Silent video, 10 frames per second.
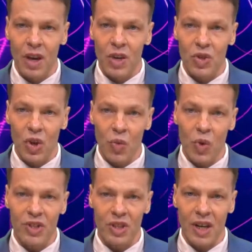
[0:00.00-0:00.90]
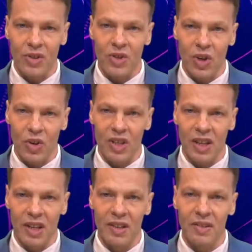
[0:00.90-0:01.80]
So what is an
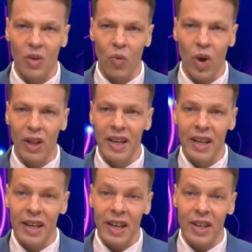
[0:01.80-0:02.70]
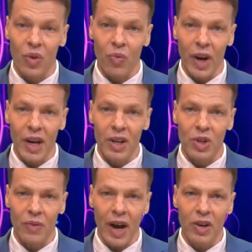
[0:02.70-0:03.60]
uncertainty? Well, it's a range
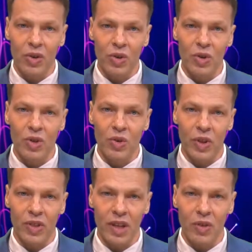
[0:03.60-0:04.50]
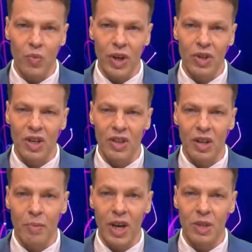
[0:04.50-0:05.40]
of values within which the
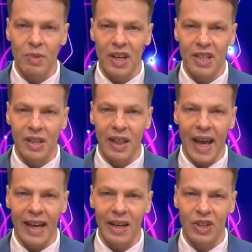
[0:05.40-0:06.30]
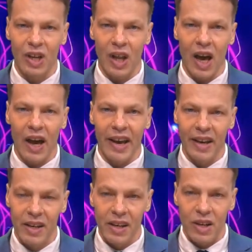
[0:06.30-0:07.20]
measurement is likely to lie.
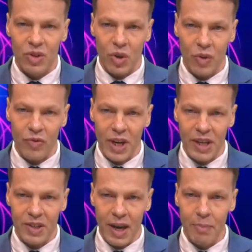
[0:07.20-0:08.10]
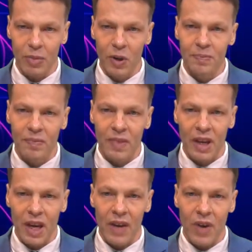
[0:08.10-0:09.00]
So for an example,
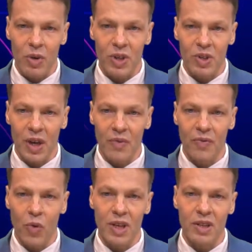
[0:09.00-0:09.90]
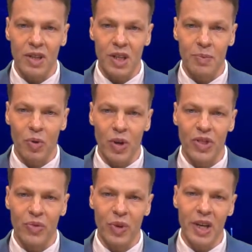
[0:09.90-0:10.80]
if I were to say
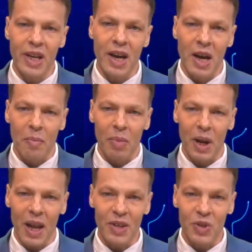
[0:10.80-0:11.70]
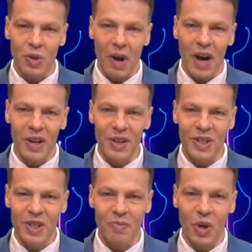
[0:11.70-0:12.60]
46.3 plus or
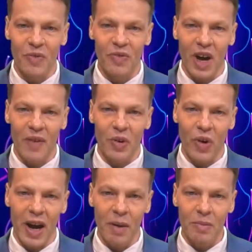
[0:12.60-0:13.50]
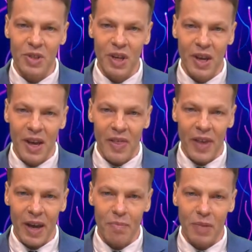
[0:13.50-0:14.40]
minus 0.5 grams,
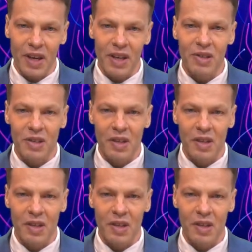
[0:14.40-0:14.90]
that means